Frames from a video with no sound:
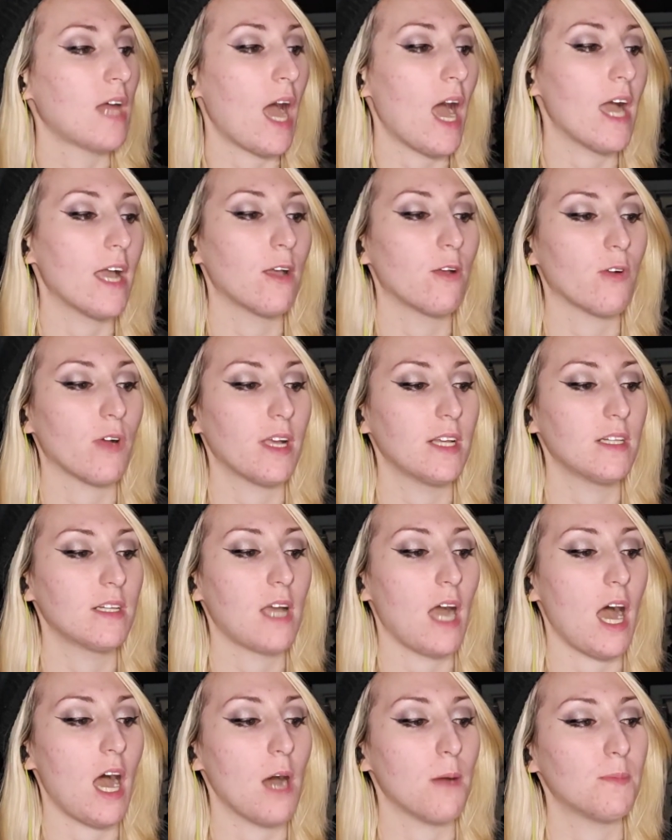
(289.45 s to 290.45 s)
high-grade
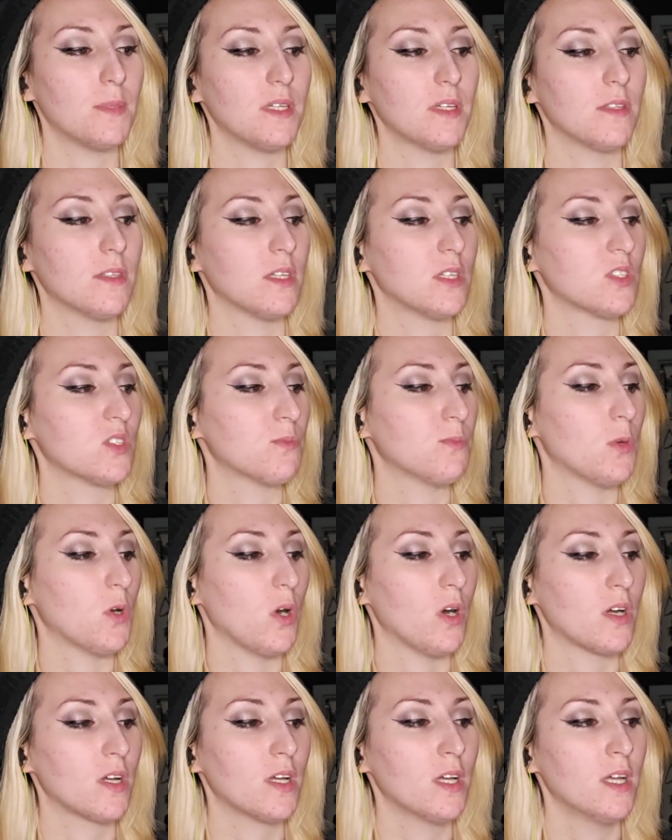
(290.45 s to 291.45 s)
copy of this
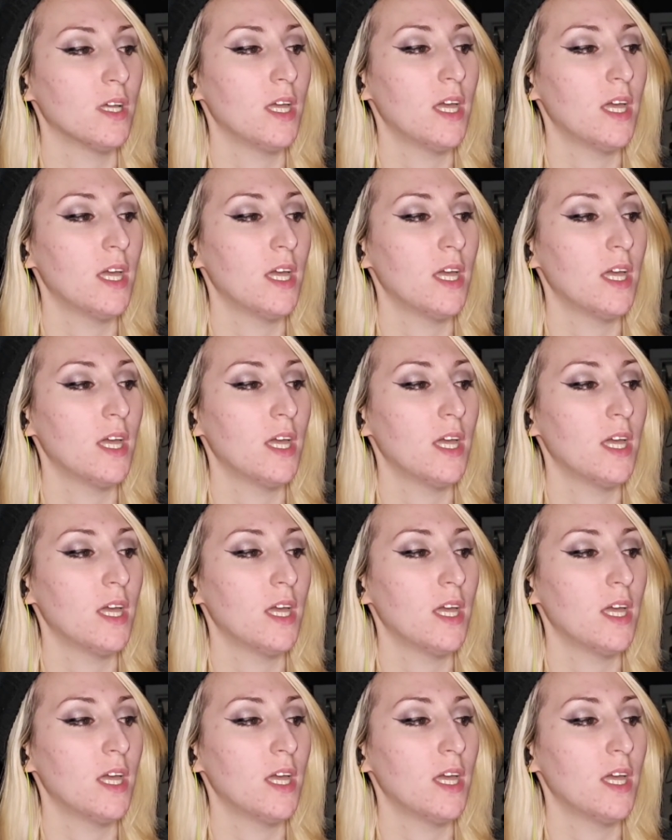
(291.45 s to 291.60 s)
book.